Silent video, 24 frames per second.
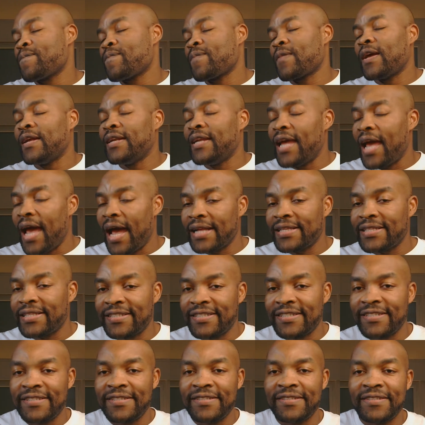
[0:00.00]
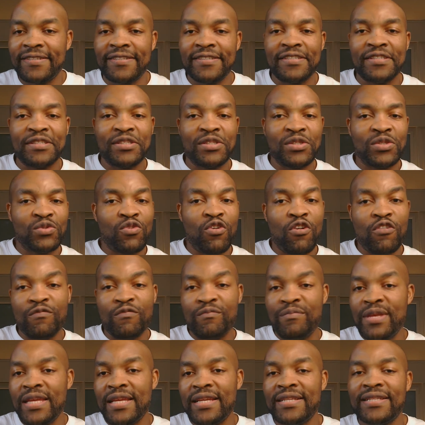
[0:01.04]
the Article 12
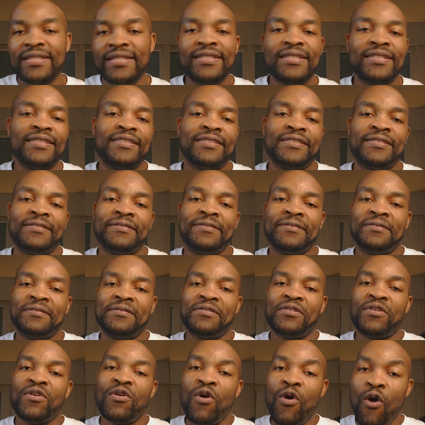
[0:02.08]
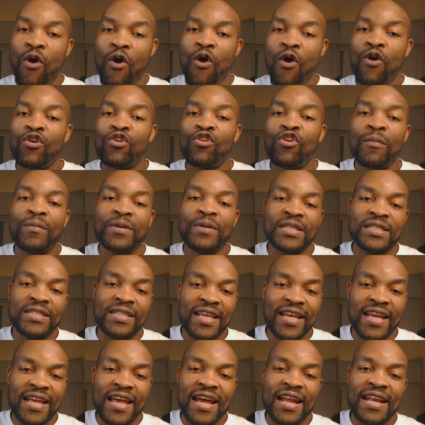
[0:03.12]
Bs, or club is
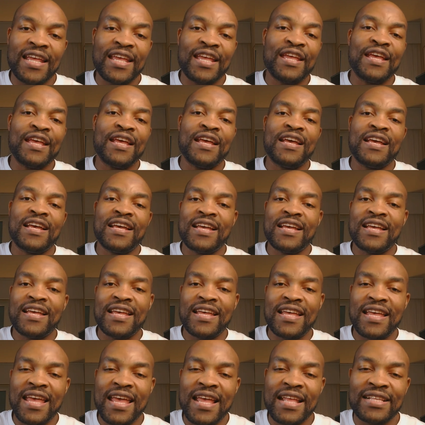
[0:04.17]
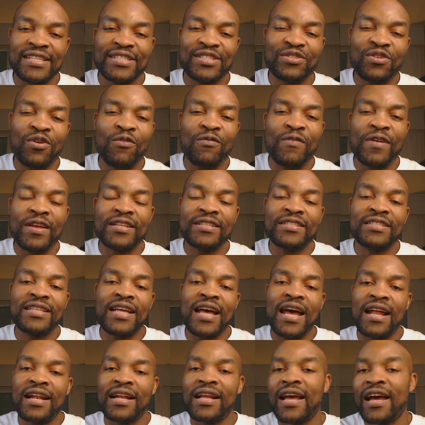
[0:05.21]
legally insolvent
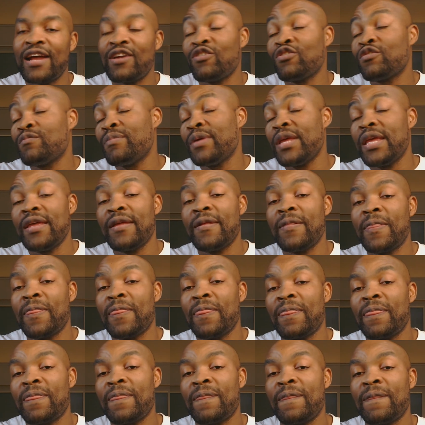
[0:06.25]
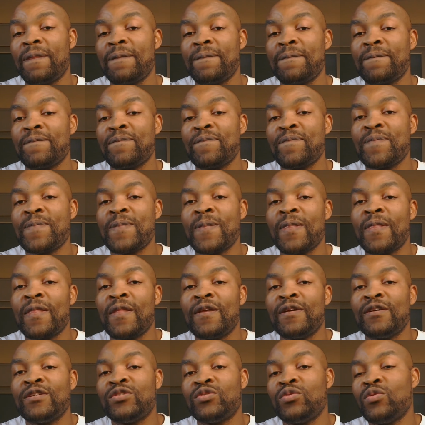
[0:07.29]
and cannot pay.
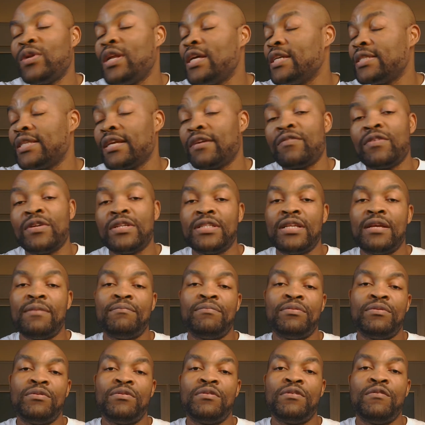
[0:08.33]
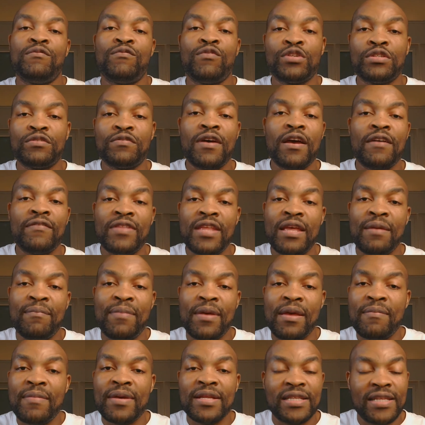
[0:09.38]
So let's take, for example, 45-day
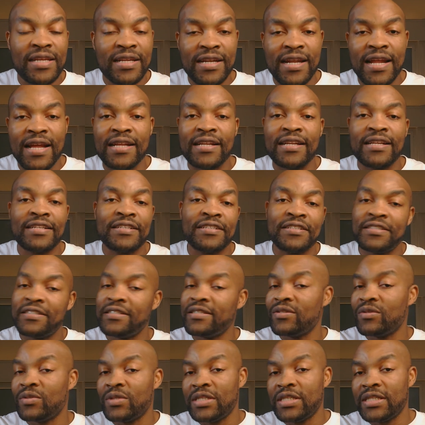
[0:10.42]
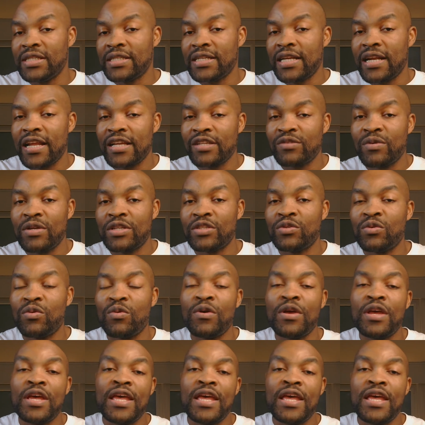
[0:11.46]
payment deadline. So this is the next one. So